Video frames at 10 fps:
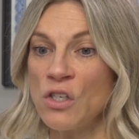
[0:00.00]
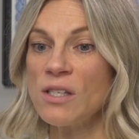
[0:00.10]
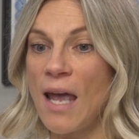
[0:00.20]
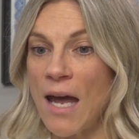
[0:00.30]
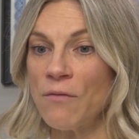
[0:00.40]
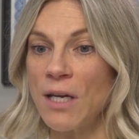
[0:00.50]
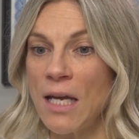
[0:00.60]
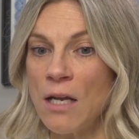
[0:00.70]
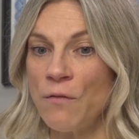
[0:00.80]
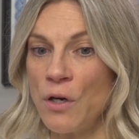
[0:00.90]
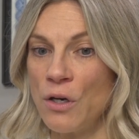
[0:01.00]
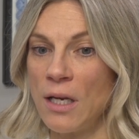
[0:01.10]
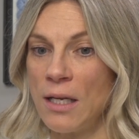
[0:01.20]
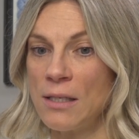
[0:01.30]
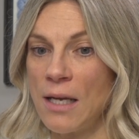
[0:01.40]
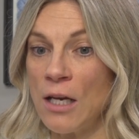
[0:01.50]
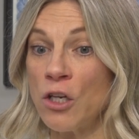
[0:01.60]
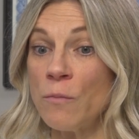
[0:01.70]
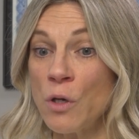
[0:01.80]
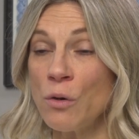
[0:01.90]
Just advocating for your needs and
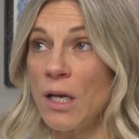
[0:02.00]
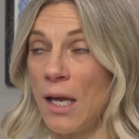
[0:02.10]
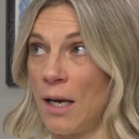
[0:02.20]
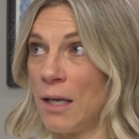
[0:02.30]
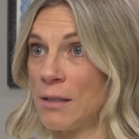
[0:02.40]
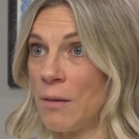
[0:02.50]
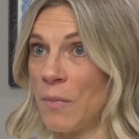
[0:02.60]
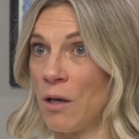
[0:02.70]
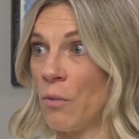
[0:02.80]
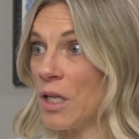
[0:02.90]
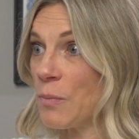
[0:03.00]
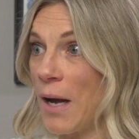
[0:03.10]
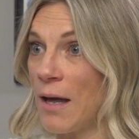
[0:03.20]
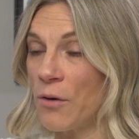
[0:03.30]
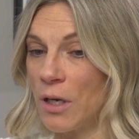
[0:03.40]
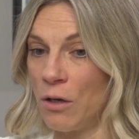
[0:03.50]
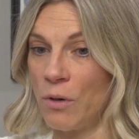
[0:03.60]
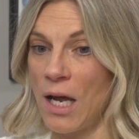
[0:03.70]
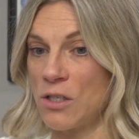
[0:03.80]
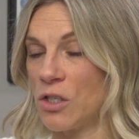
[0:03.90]
communicating something when it's bothering you,
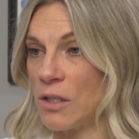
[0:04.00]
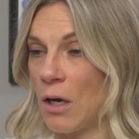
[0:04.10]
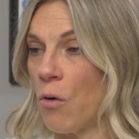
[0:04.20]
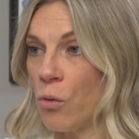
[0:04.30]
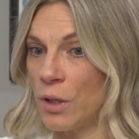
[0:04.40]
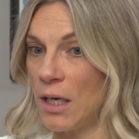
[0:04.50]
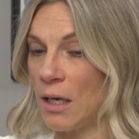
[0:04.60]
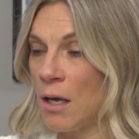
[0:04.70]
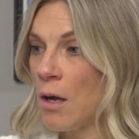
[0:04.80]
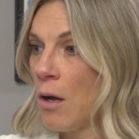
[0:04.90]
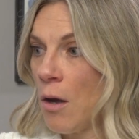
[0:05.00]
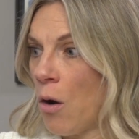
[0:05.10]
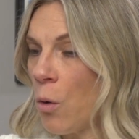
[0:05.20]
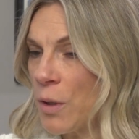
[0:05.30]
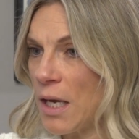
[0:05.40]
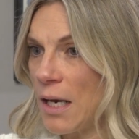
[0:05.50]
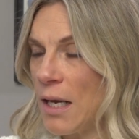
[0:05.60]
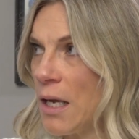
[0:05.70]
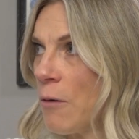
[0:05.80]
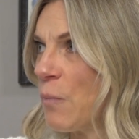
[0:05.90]
and not just like holding it in,